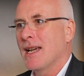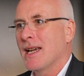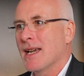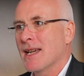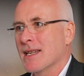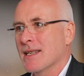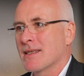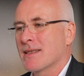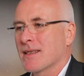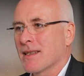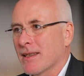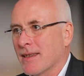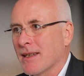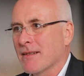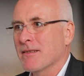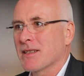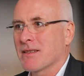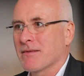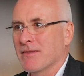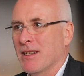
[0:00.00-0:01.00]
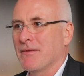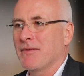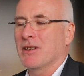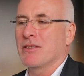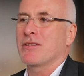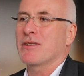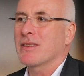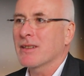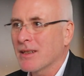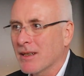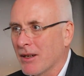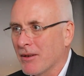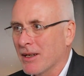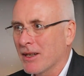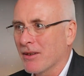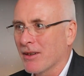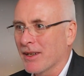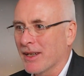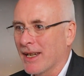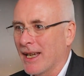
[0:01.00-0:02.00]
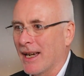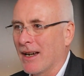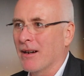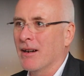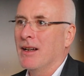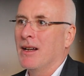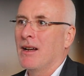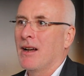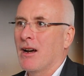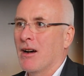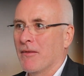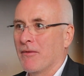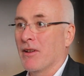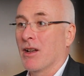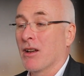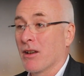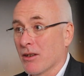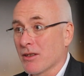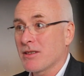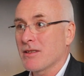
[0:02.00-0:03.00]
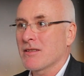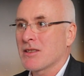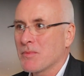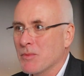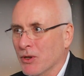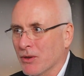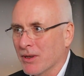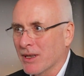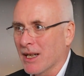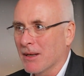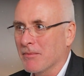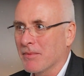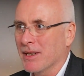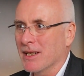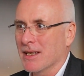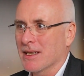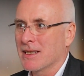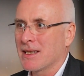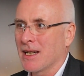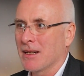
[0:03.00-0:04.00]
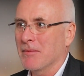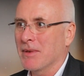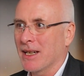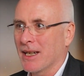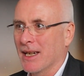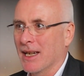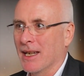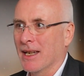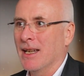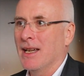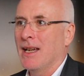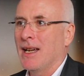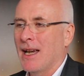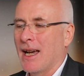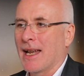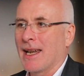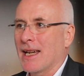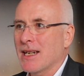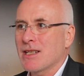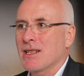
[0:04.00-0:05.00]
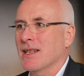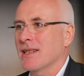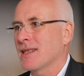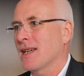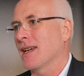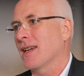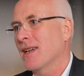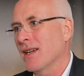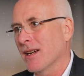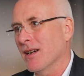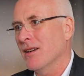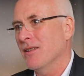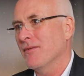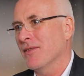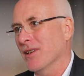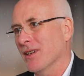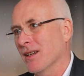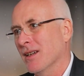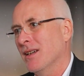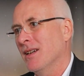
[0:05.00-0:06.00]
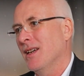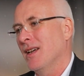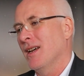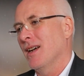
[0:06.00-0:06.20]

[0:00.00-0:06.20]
is that there is a revolution going on now of lots of small companies coming in and actually taking over